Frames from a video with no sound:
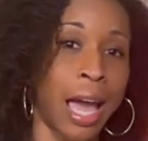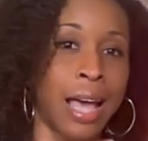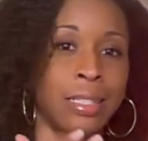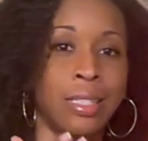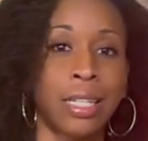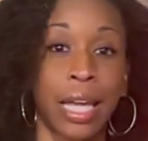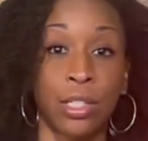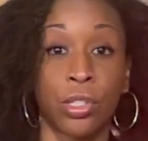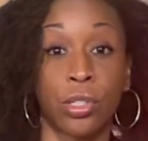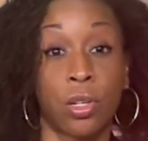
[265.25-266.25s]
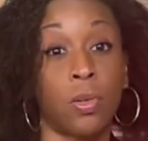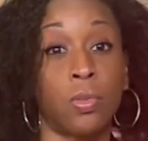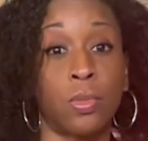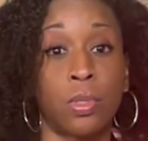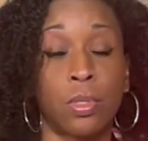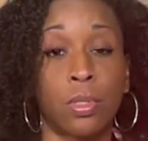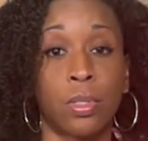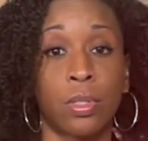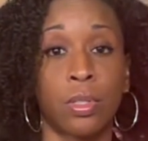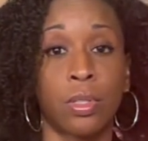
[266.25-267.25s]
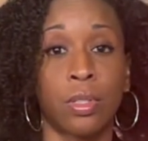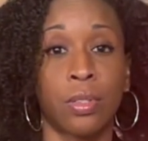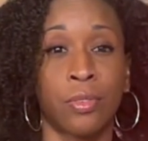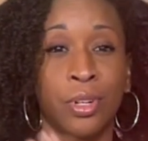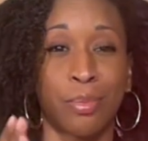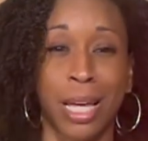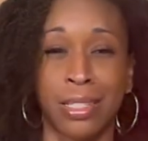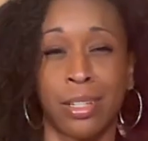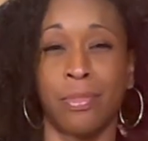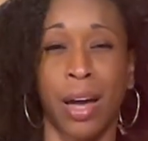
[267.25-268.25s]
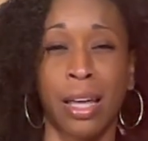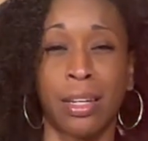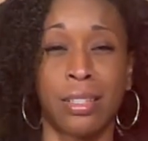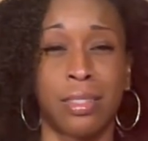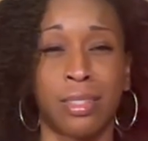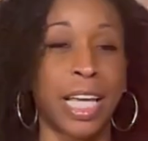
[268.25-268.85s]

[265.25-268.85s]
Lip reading: as danger zones for domestic violence.